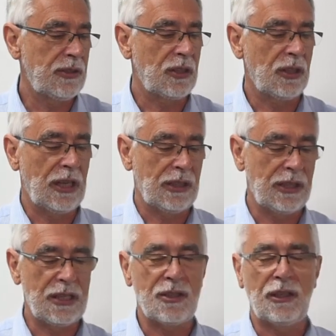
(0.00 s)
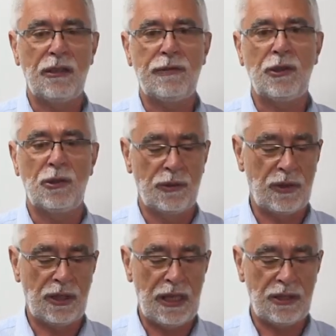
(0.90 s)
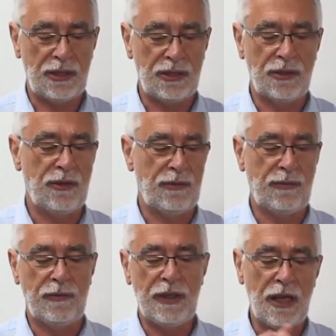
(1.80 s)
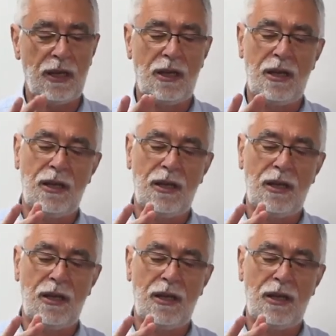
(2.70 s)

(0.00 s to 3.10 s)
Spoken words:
to collect nasal airflow connected via